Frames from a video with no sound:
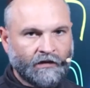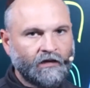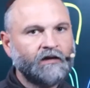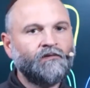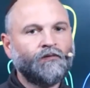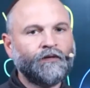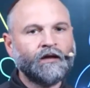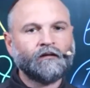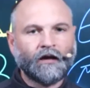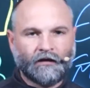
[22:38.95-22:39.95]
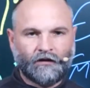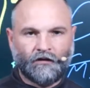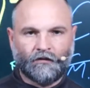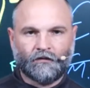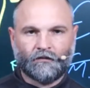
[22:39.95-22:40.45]
He didn't think like
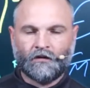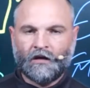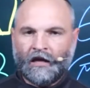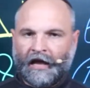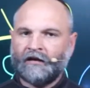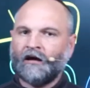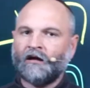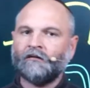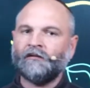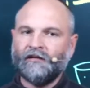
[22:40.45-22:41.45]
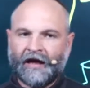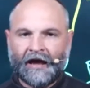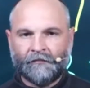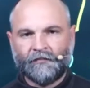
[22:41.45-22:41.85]
you. And not only that,